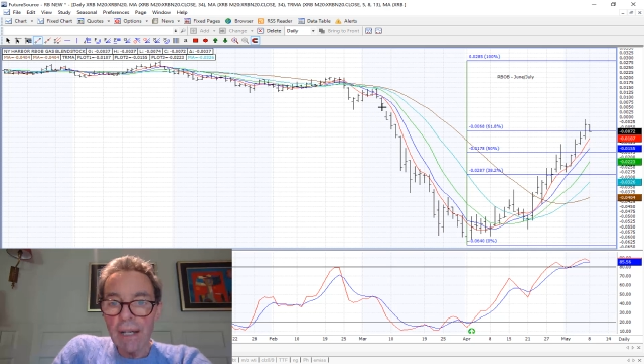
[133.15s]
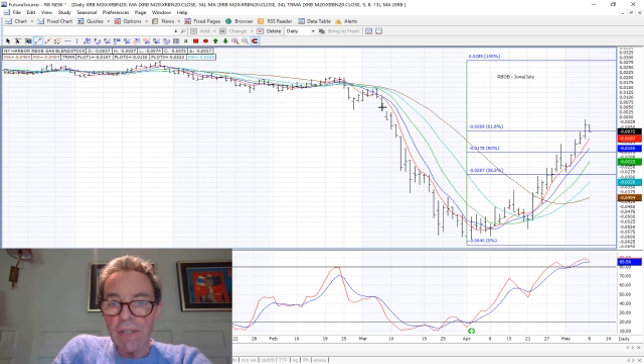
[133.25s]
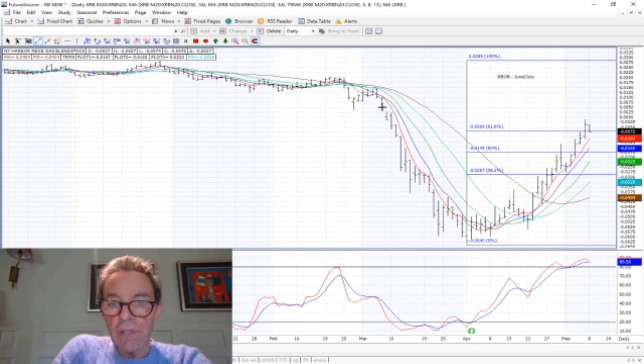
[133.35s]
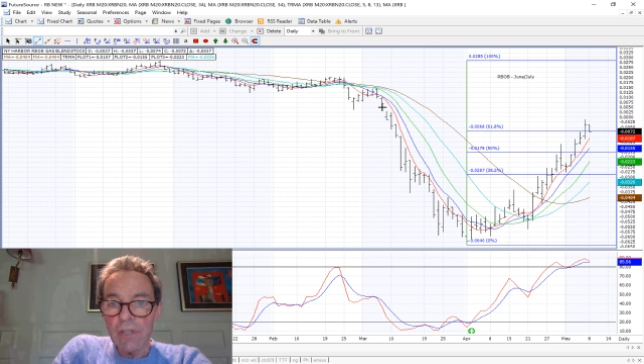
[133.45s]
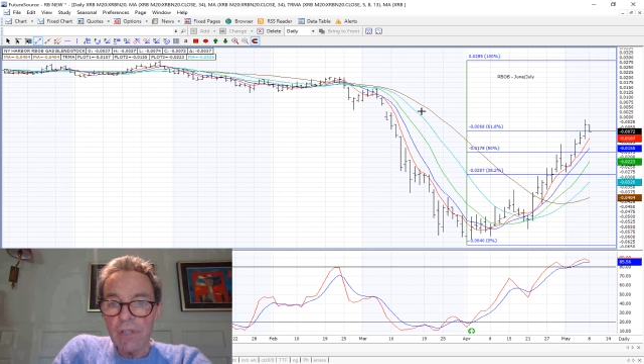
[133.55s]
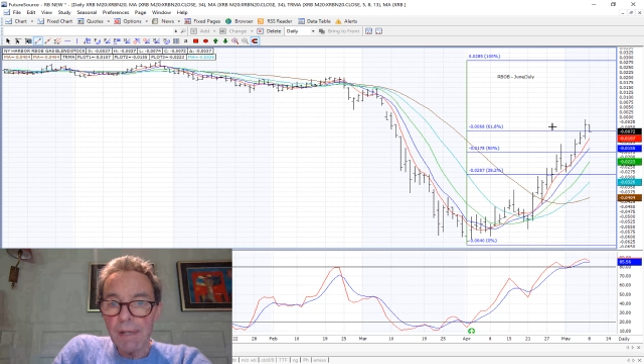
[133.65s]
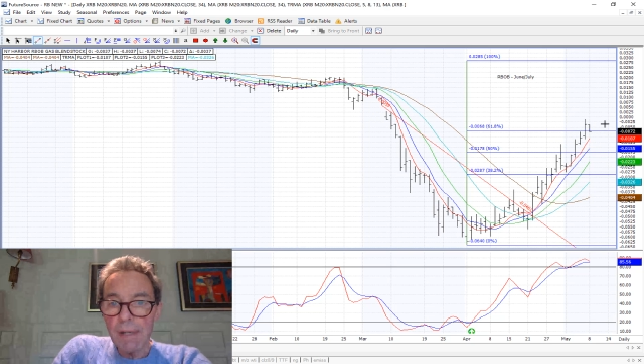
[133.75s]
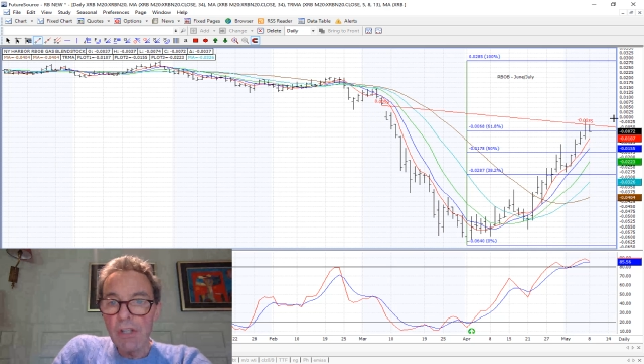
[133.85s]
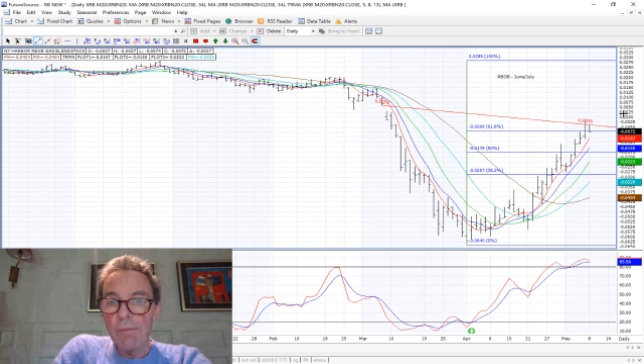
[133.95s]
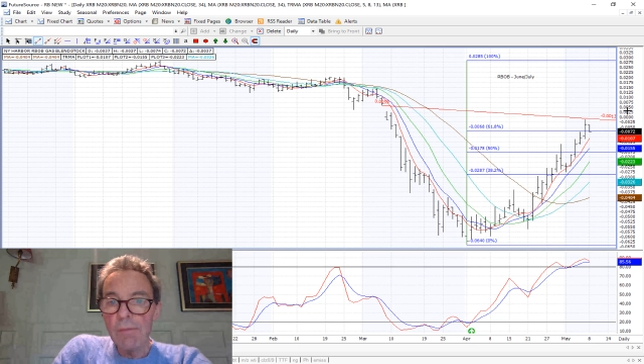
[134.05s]
I
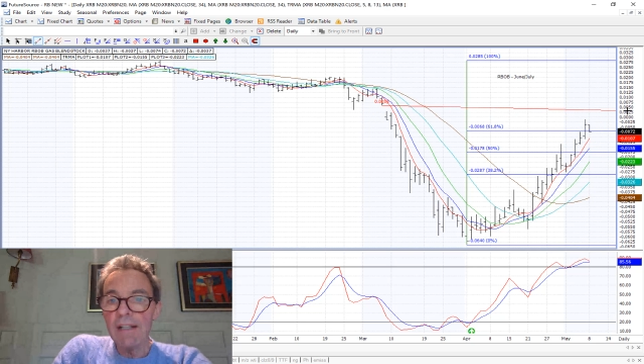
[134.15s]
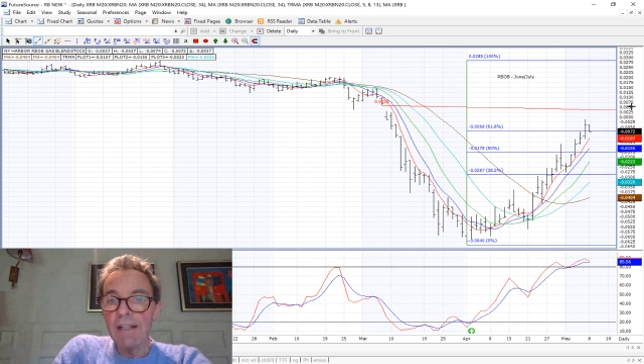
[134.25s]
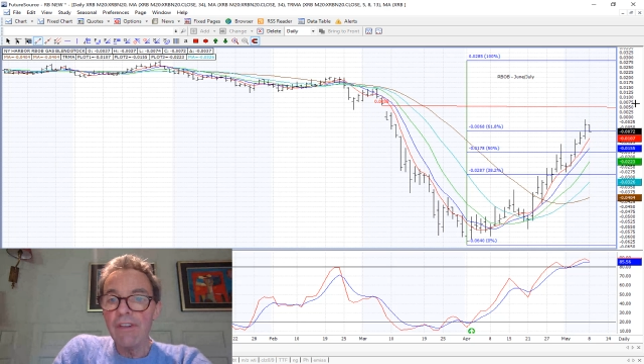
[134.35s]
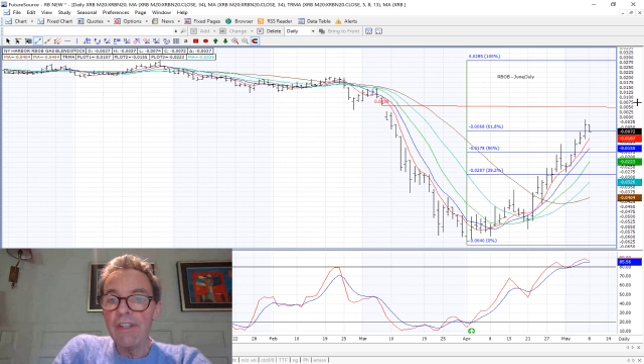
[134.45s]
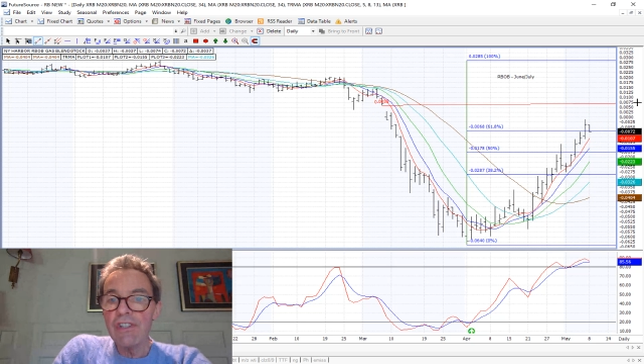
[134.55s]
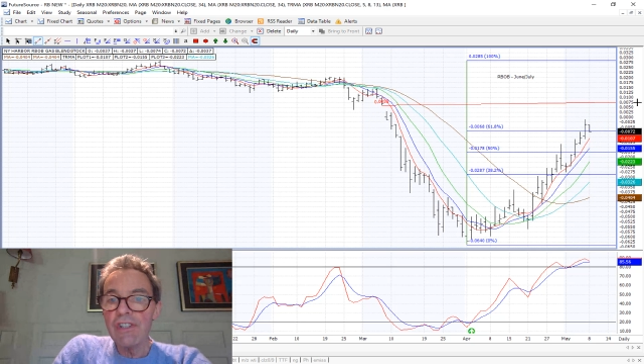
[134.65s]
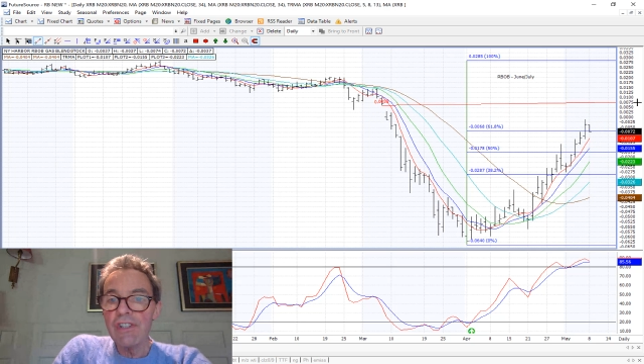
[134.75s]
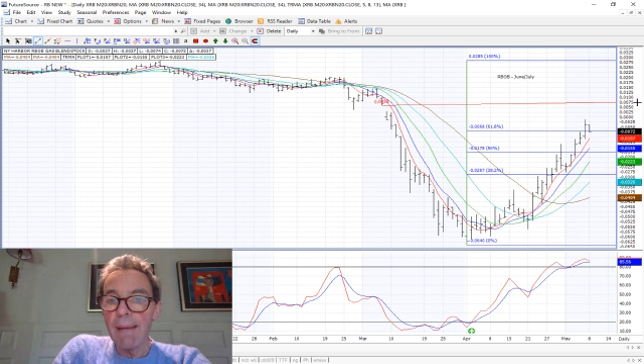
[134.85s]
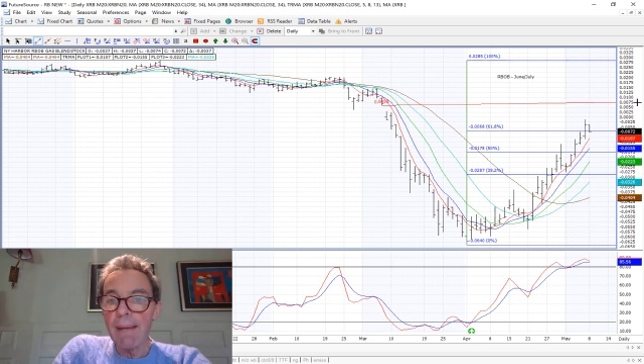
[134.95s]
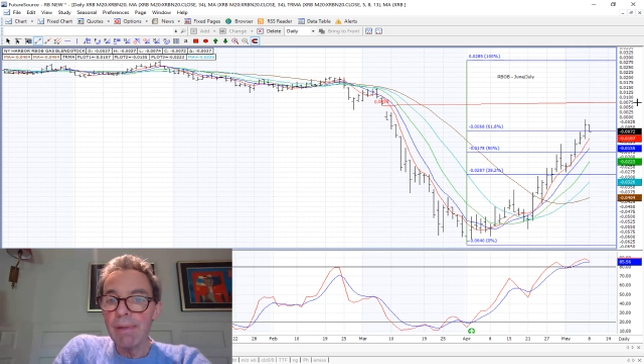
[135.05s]
suspect it'll make for this
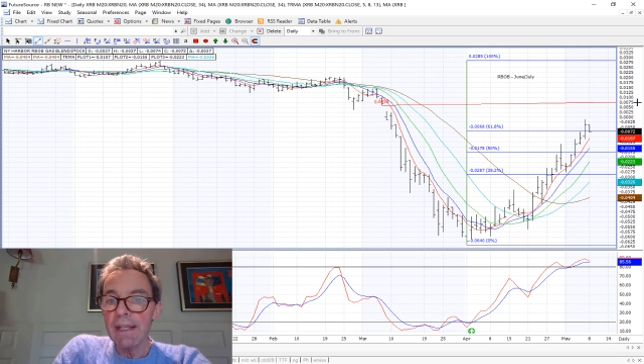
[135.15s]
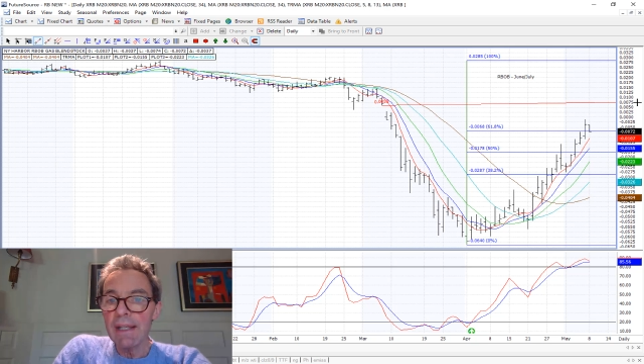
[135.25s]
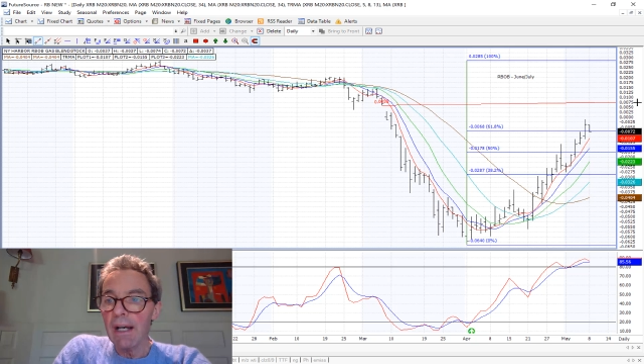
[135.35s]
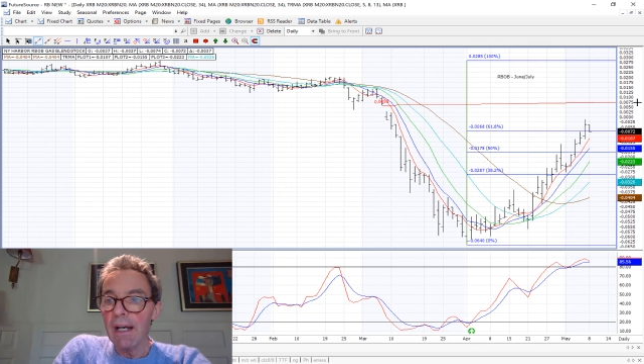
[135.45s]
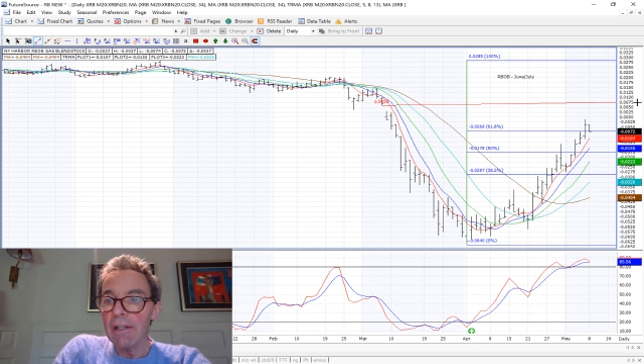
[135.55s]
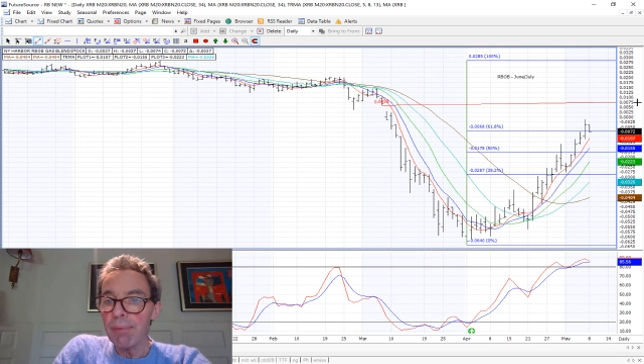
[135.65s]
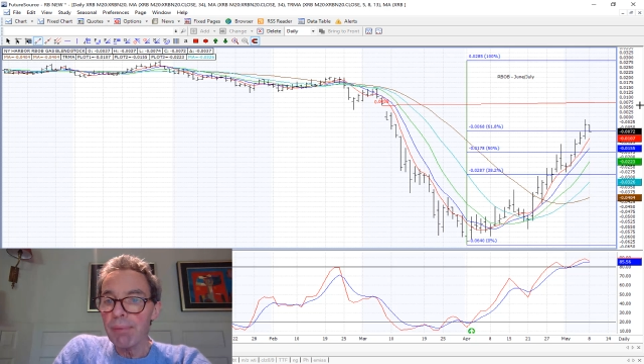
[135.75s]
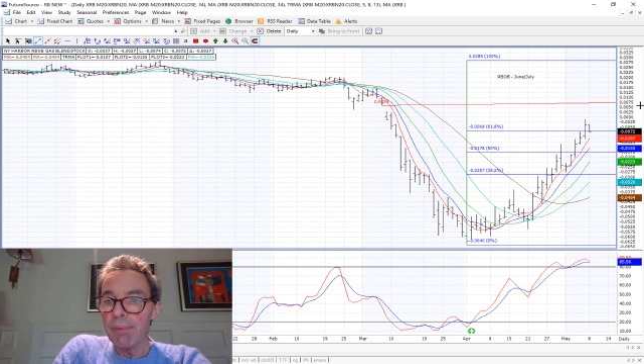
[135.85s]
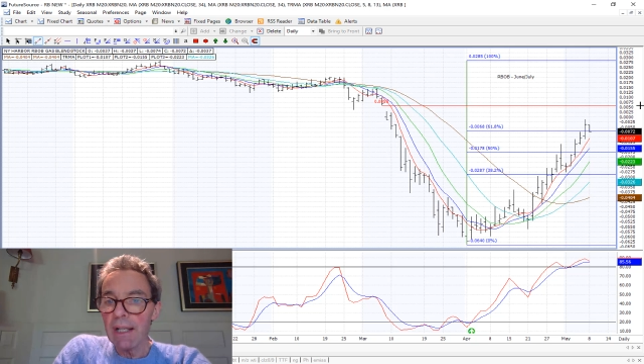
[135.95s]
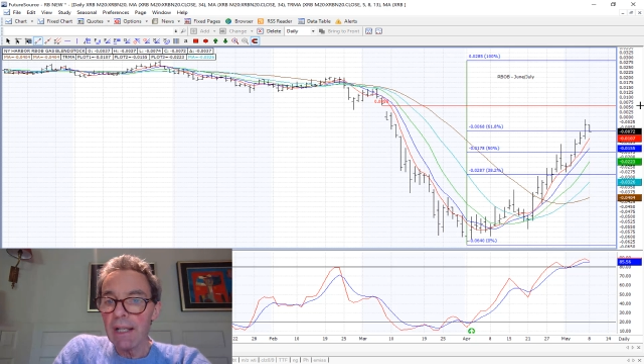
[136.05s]
gap here at
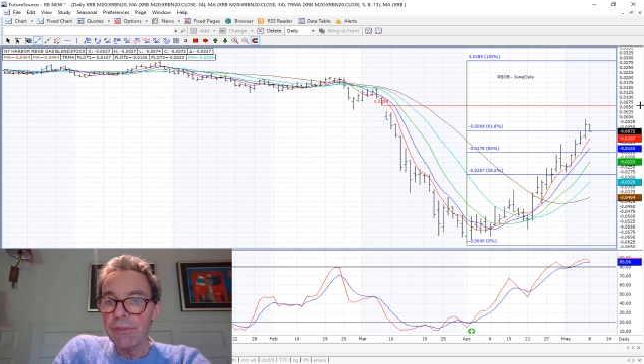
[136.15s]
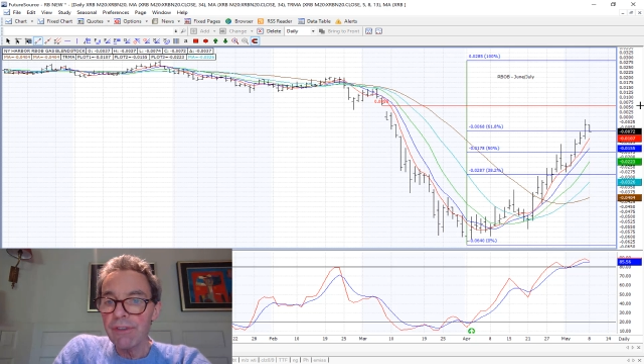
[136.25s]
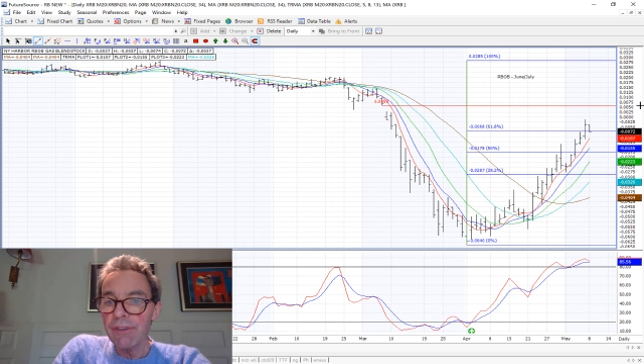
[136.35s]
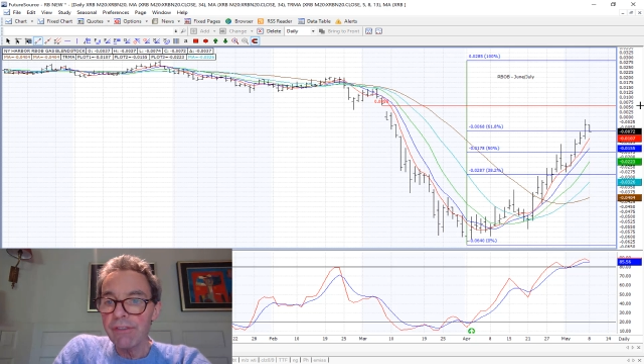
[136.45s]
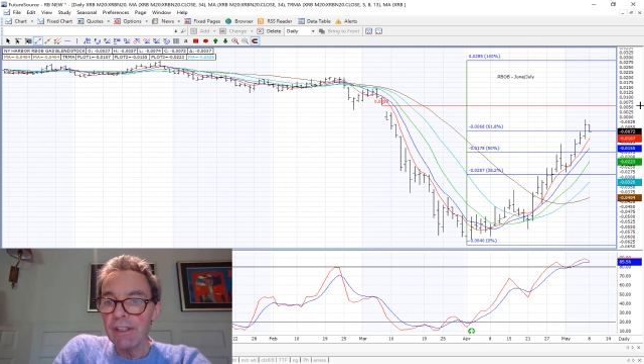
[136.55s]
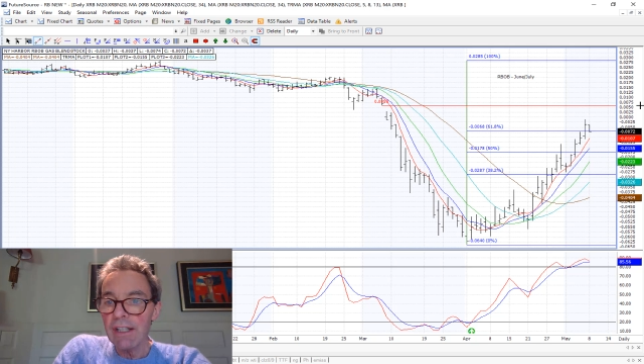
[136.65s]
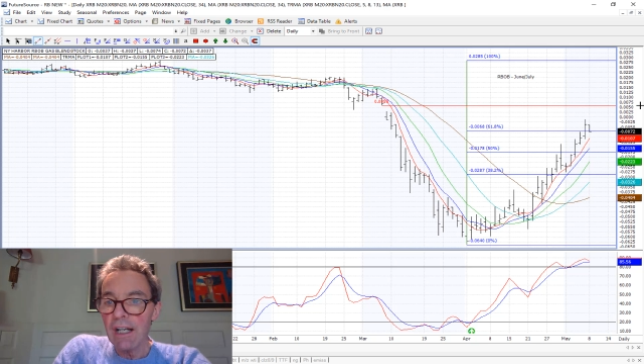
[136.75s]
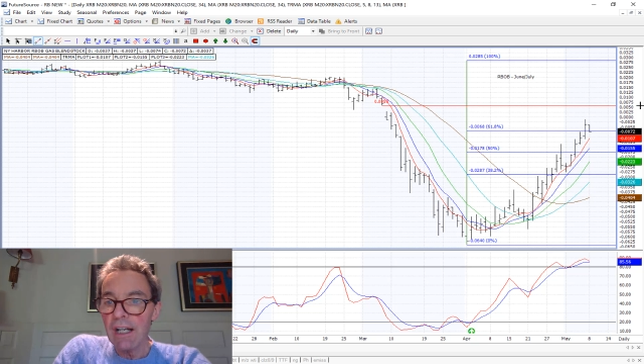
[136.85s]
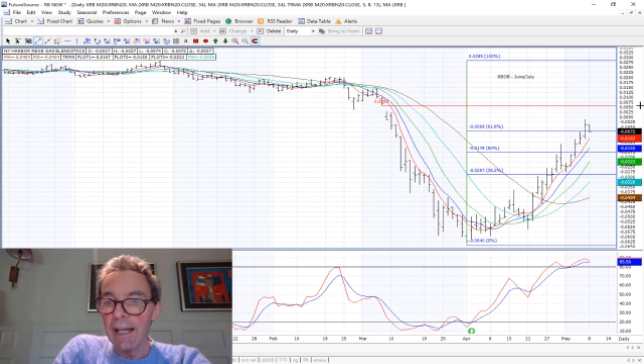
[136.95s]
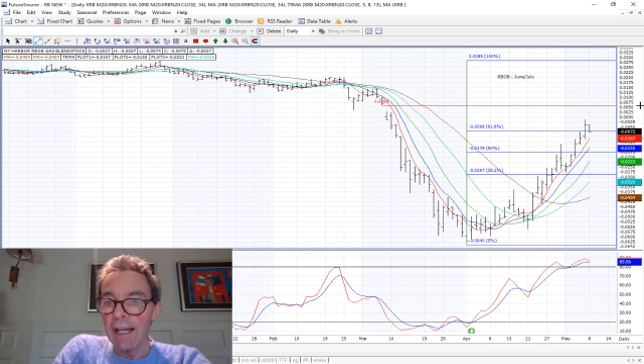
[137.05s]
plus
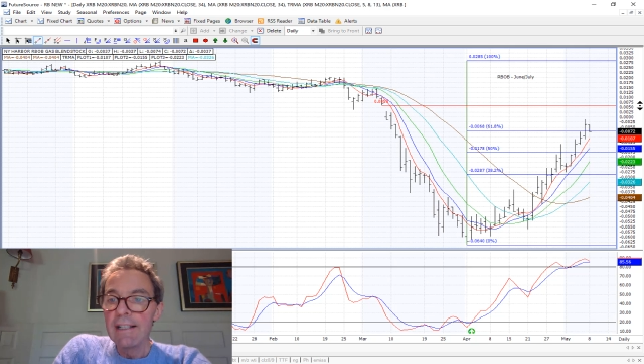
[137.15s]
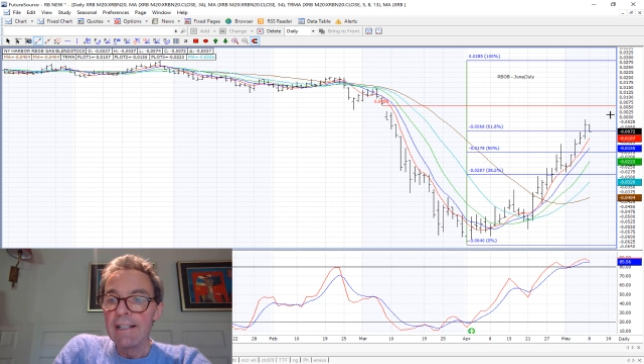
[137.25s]
59.